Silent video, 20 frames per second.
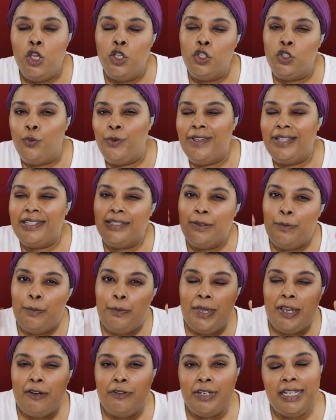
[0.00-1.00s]
So we got
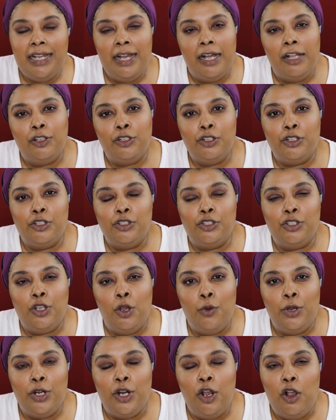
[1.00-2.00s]
some berry colors
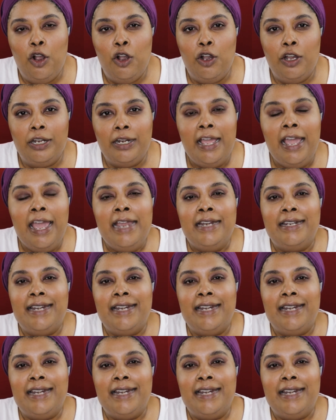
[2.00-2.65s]
going on.